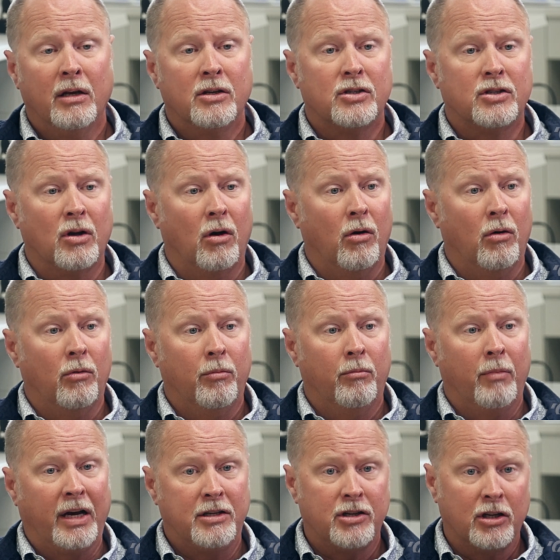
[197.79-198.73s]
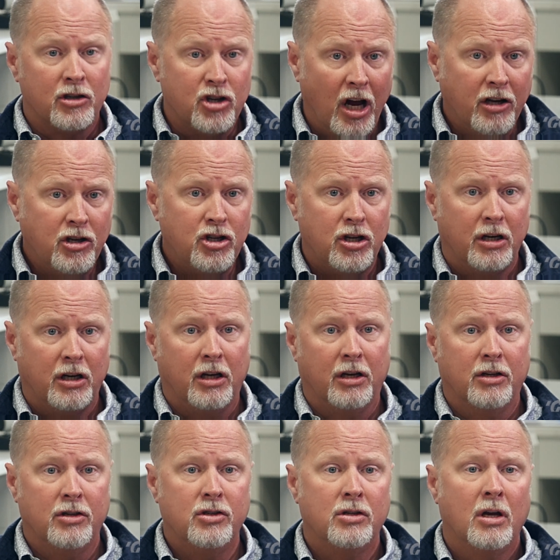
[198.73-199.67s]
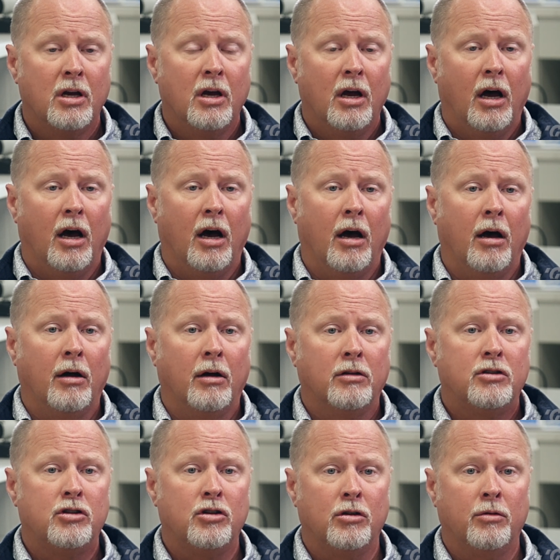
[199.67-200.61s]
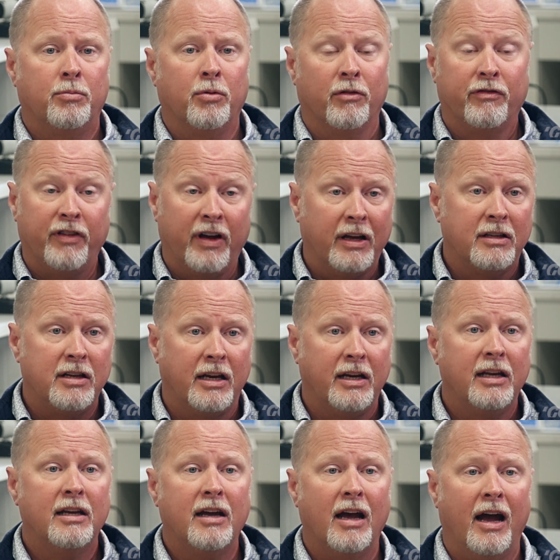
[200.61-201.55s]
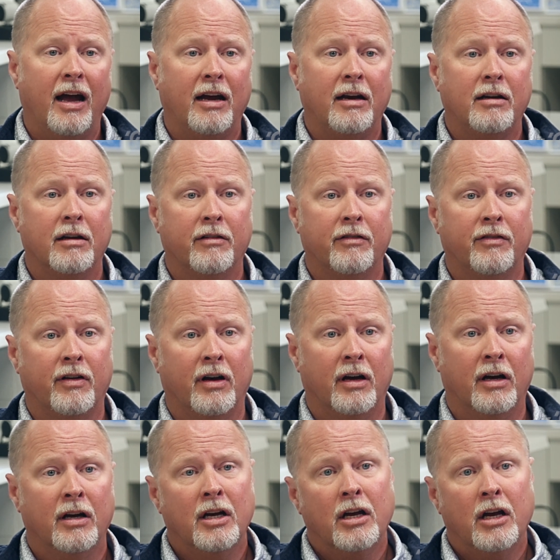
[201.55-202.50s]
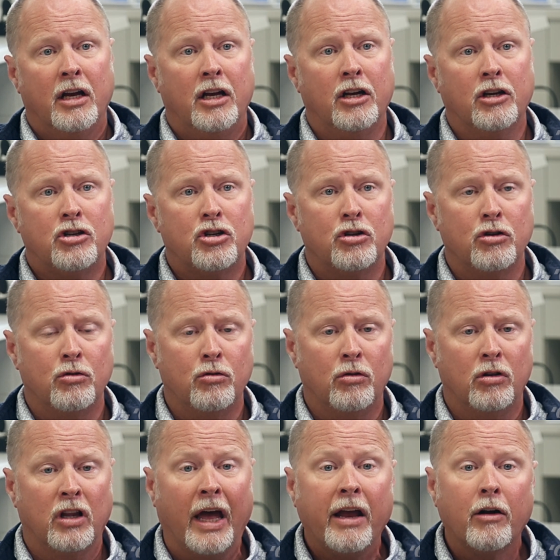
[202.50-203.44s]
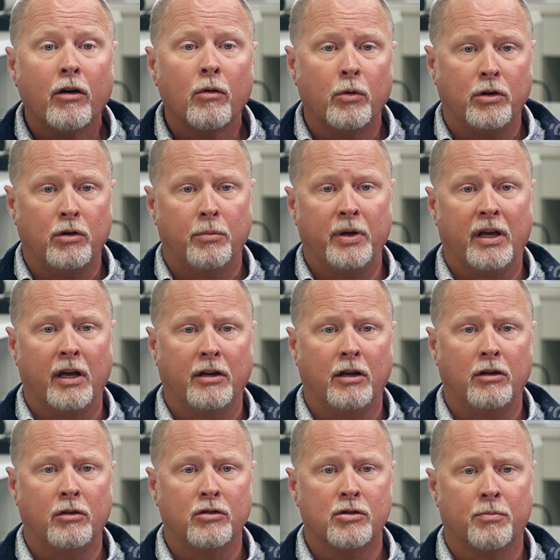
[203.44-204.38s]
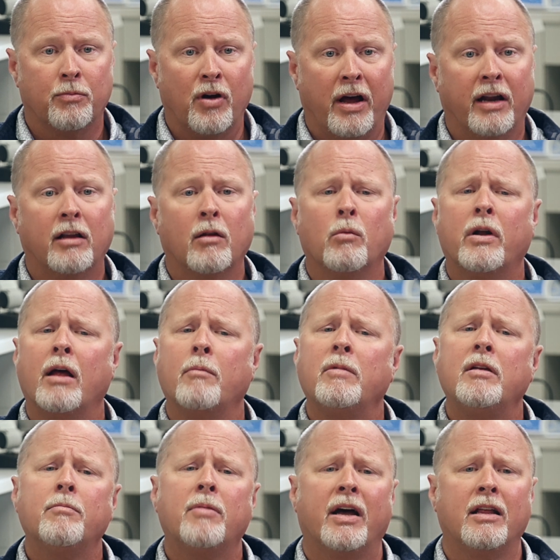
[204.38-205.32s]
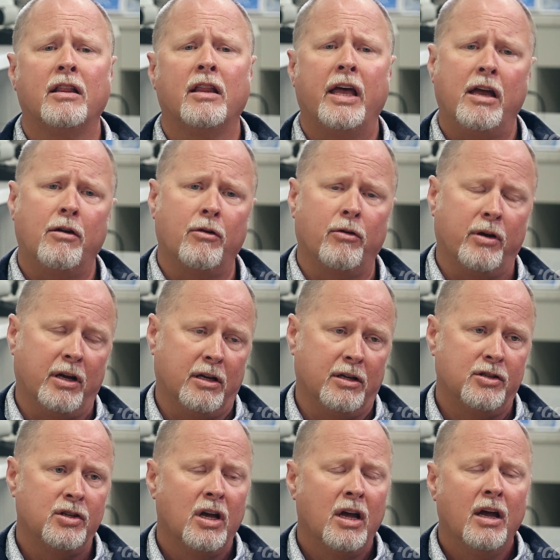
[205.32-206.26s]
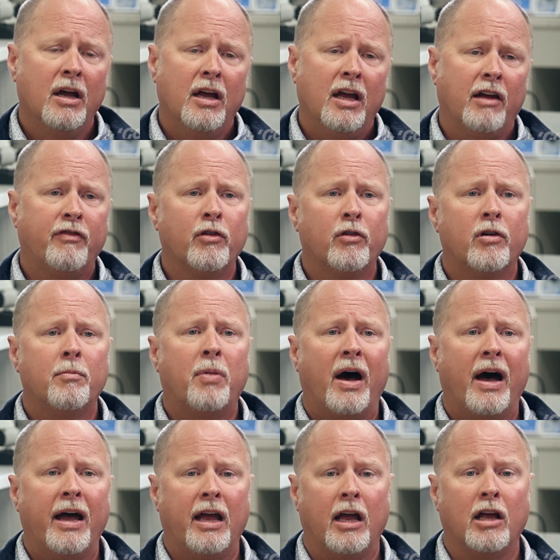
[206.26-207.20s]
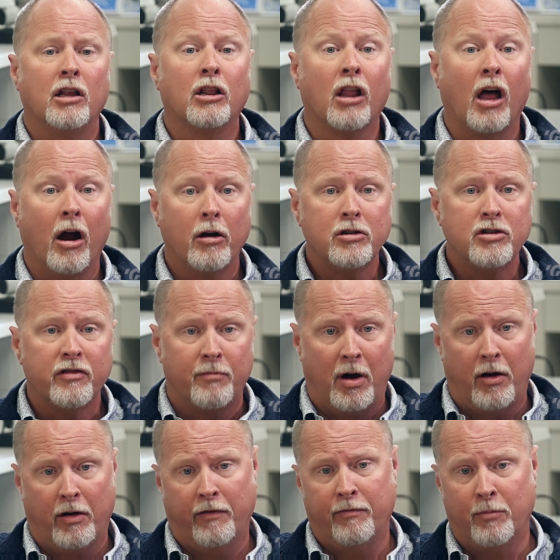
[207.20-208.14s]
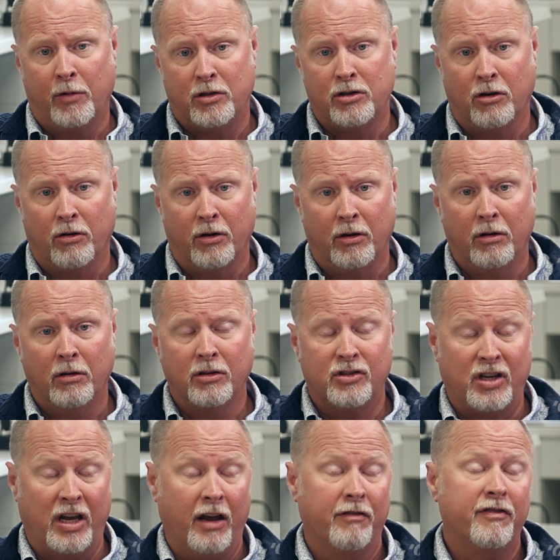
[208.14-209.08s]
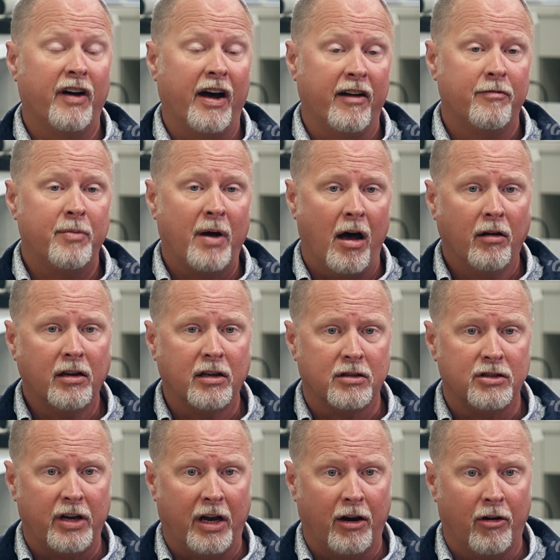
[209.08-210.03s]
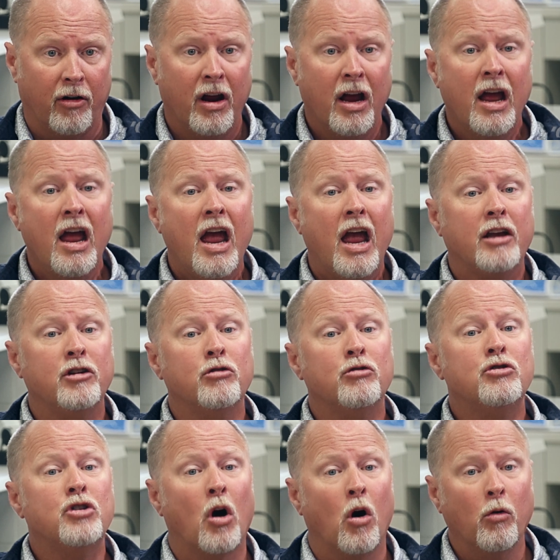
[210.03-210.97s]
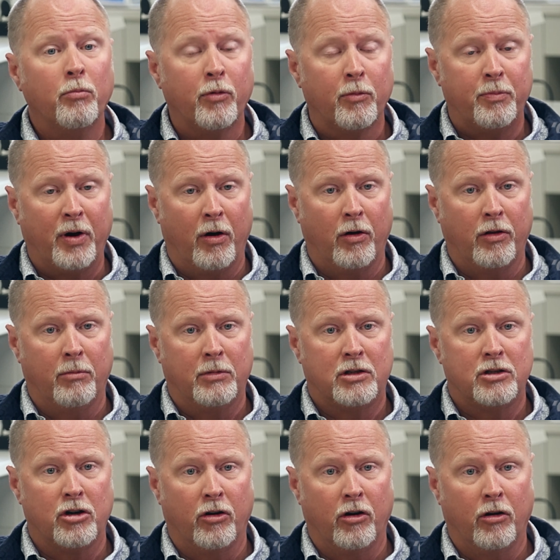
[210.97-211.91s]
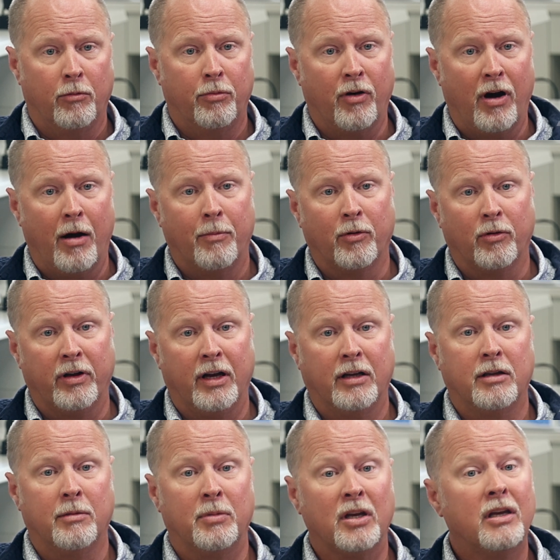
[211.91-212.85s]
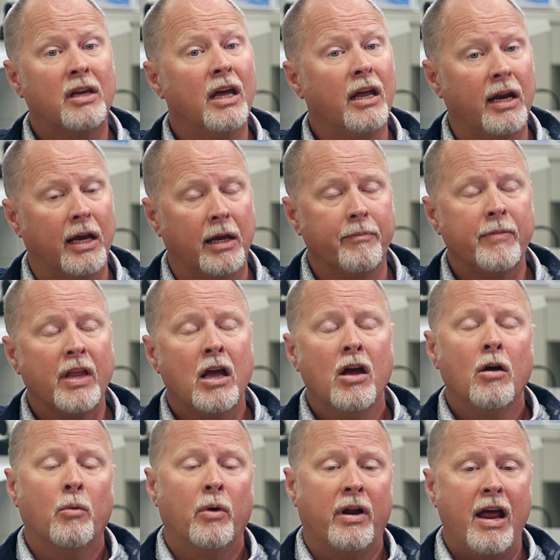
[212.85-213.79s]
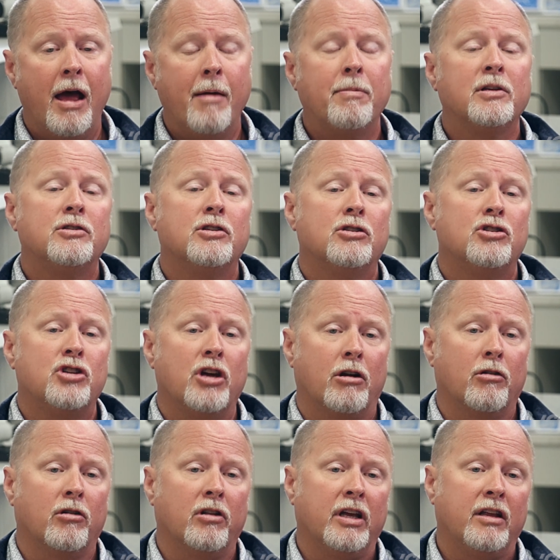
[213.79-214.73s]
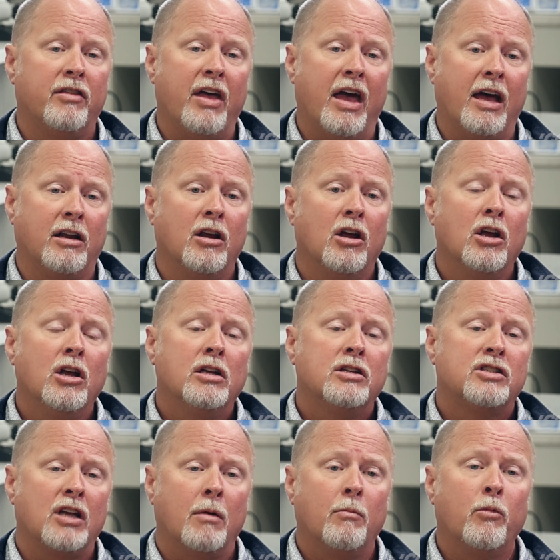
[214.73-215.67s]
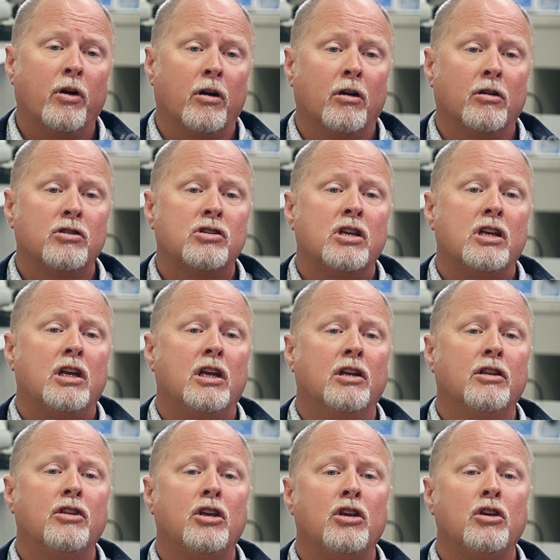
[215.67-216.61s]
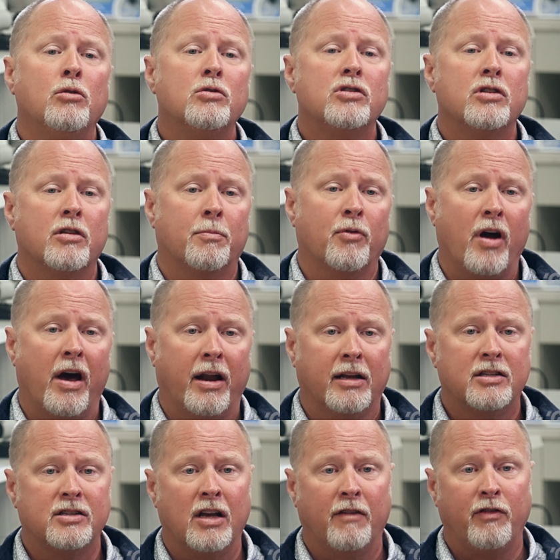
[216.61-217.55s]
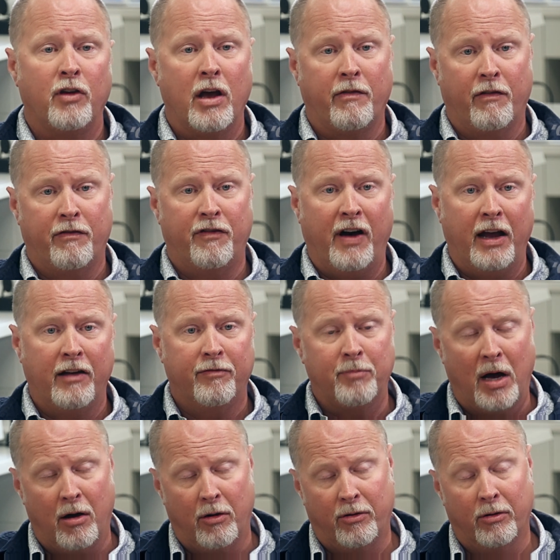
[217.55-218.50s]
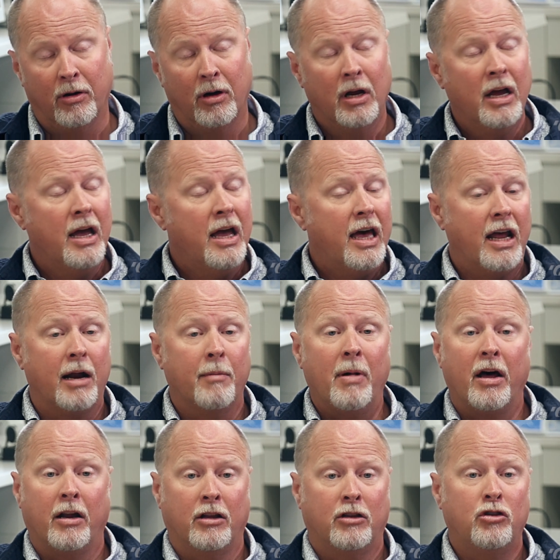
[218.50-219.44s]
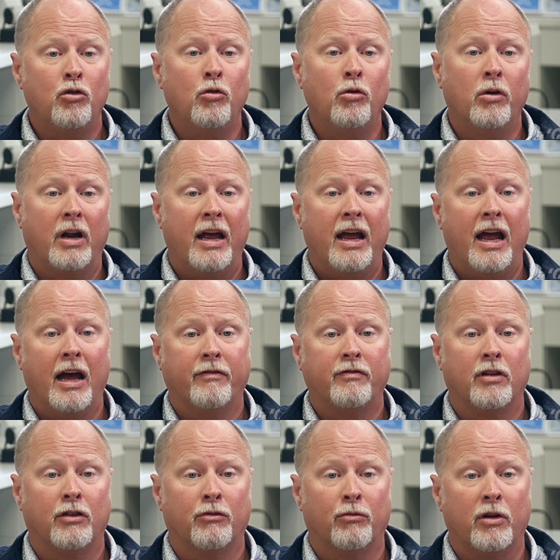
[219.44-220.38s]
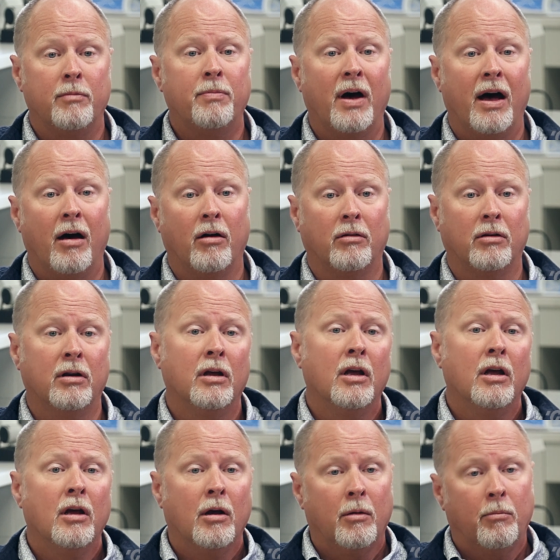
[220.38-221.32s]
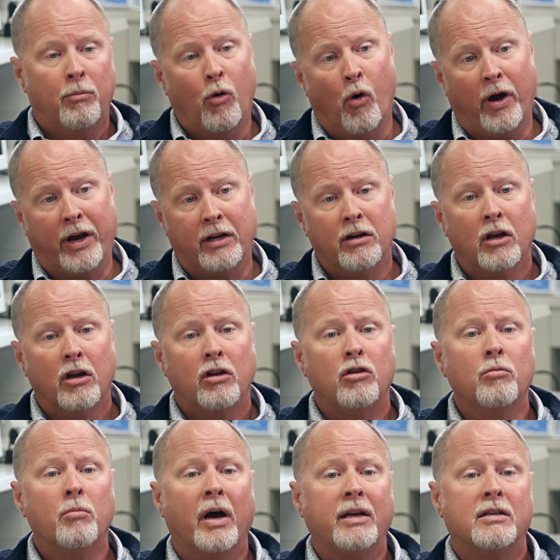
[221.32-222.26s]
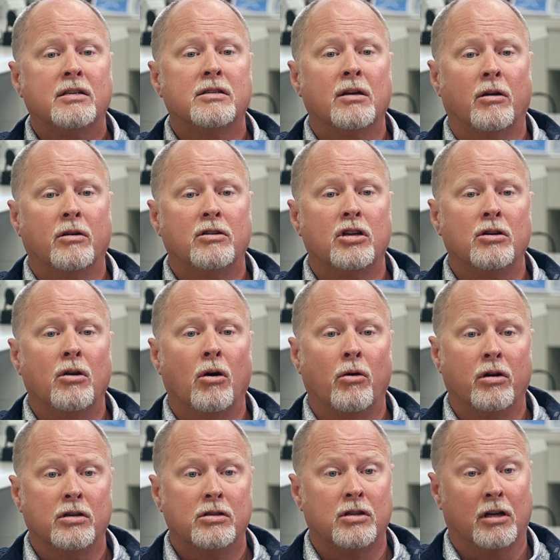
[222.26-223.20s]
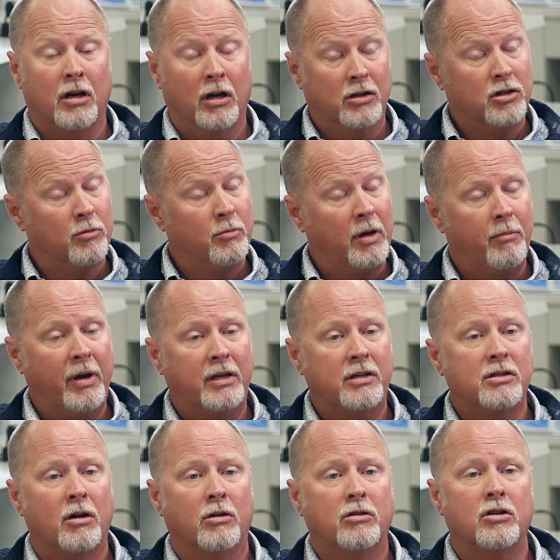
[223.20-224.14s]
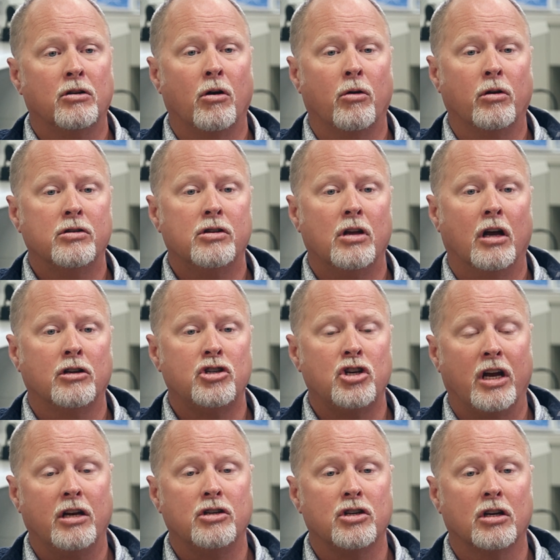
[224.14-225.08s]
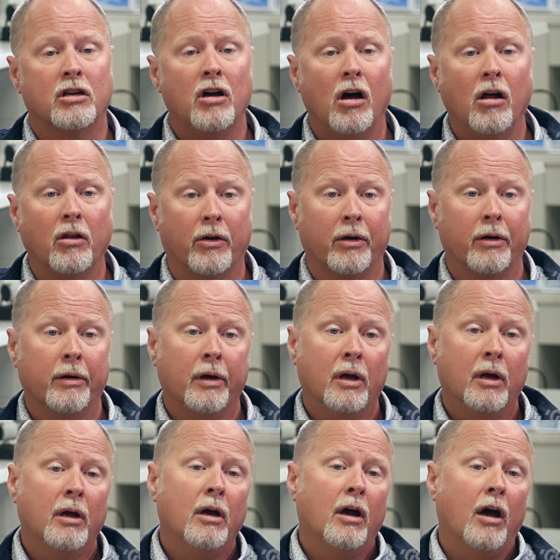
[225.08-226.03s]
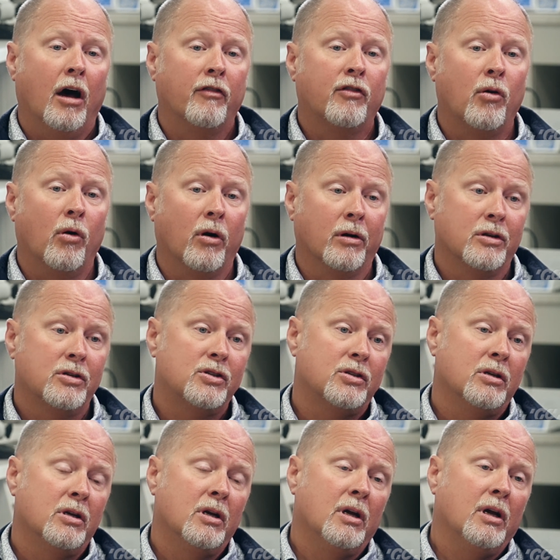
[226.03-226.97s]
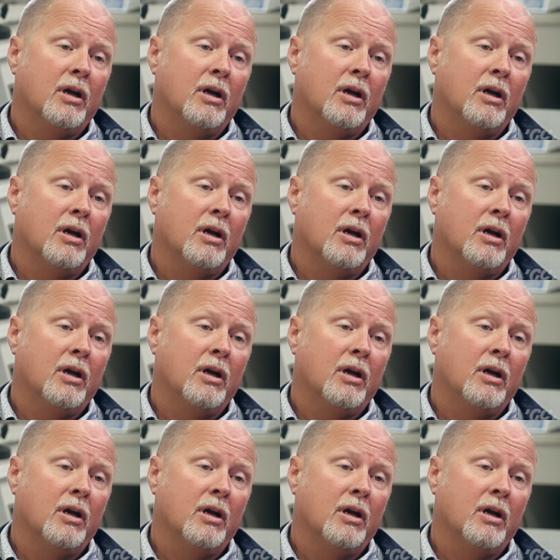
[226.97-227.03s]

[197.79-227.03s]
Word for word: So my suggestion is uh, to prevent any kind of uh, issue later when you begin to use the product. And what I mean by later is if you were to buy a large amount of material, say a five pound container, and you don't prepare the material properly at the beginning, what happens is generally that somewheres in the use of the product, say if you have a five pounder, at about a two and a half to three pound point, you might start to notice, the customer may start to notice a change in color. Of course,